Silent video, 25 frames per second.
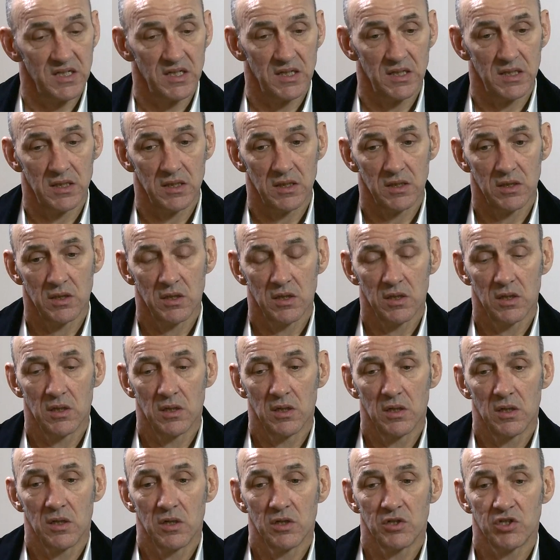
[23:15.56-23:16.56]
Yeah.
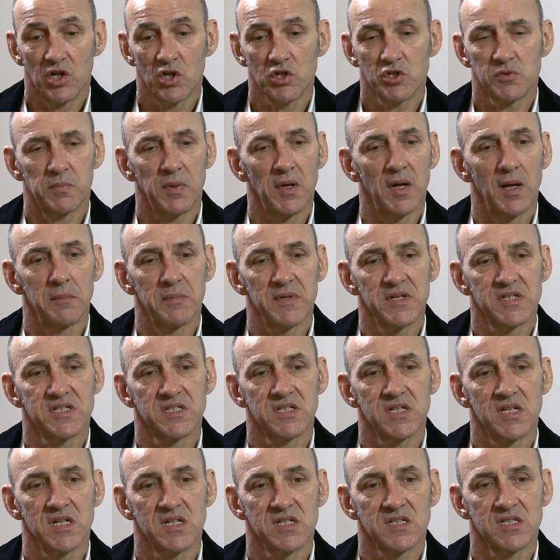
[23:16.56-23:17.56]
Joe's Pub,
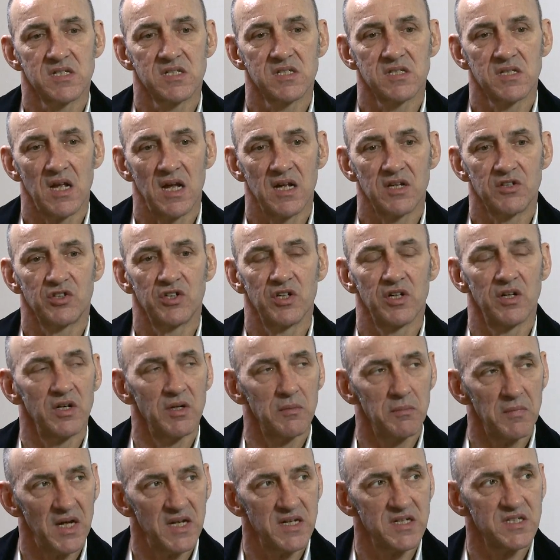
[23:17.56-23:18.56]
it's actually an
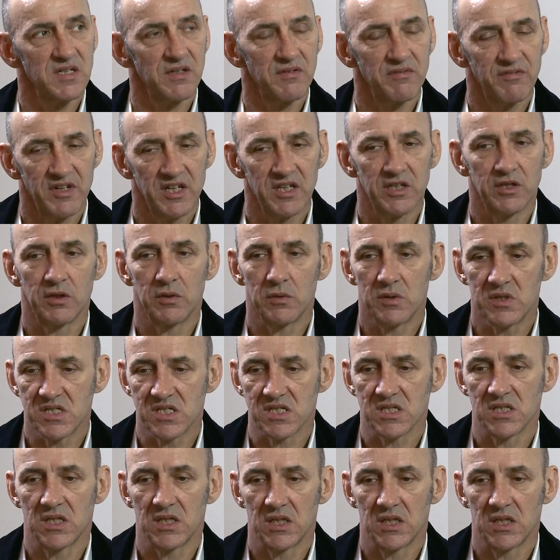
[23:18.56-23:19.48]
amazing venue, isn't it?